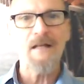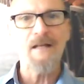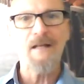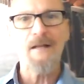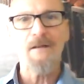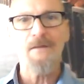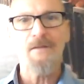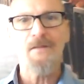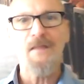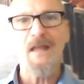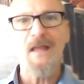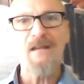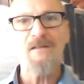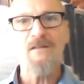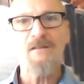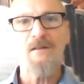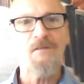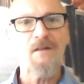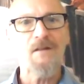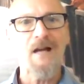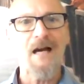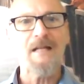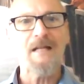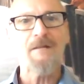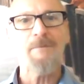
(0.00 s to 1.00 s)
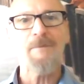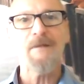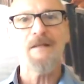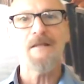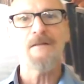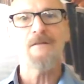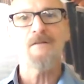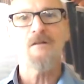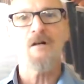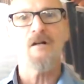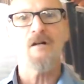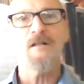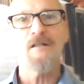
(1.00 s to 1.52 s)
It, things have got to
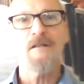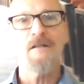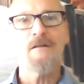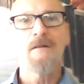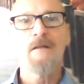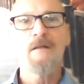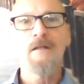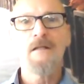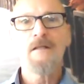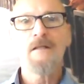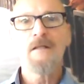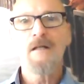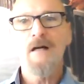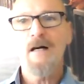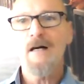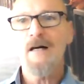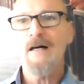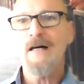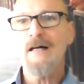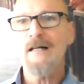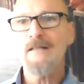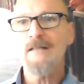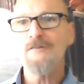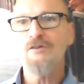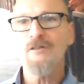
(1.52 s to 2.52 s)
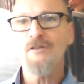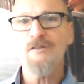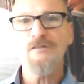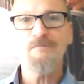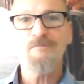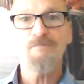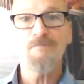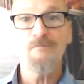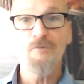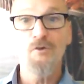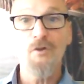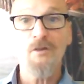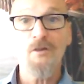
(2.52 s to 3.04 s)
be done uh, just
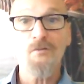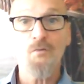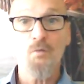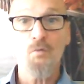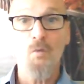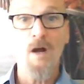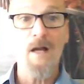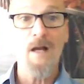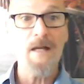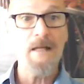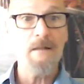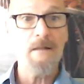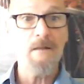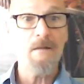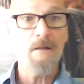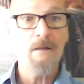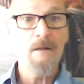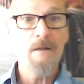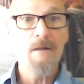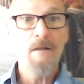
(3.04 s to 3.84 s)
just right.